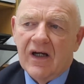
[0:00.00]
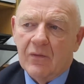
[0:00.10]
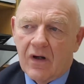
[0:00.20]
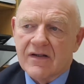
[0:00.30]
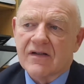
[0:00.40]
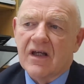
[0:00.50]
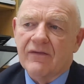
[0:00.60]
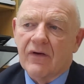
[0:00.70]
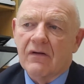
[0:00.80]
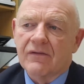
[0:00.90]
I was
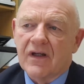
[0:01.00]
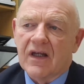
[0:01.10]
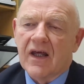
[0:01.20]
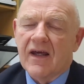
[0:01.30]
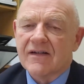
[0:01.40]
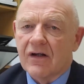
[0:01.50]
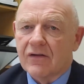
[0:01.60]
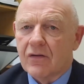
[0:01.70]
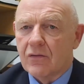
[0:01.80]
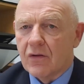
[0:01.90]
involved in a case
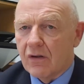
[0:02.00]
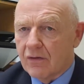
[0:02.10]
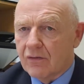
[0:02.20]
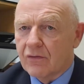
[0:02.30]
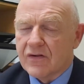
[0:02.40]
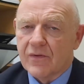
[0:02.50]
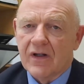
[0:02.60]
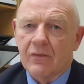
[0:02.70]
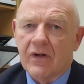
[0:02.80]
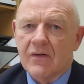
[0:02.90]
not too long ago as
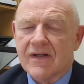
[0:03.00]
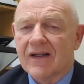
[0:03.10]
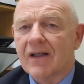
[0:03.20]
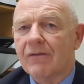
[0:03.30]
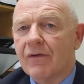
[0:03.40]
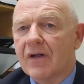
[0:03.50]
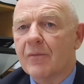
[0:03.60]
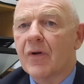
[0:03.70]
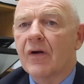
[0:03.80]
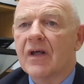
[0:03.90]
well where I was acting for the
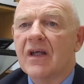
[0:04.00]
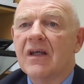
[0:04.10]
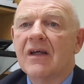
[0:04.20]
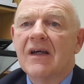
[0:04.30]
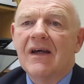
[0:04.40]
employee.